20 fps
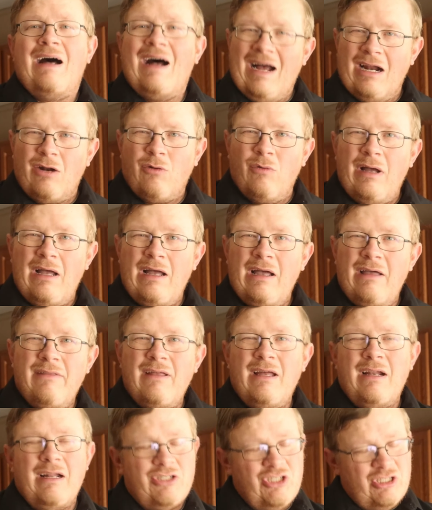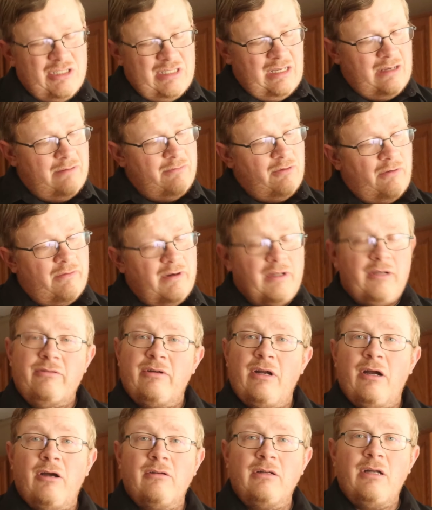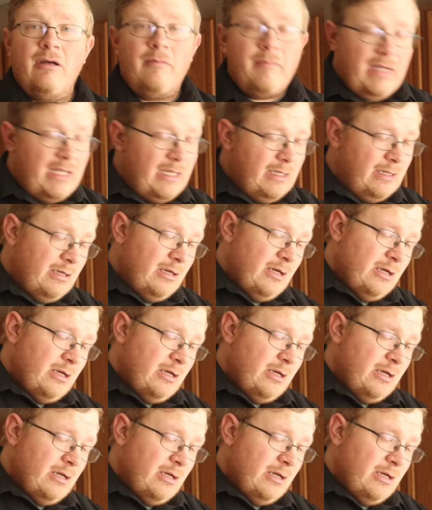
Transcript: I don't have that, I just have already ground nutmeg,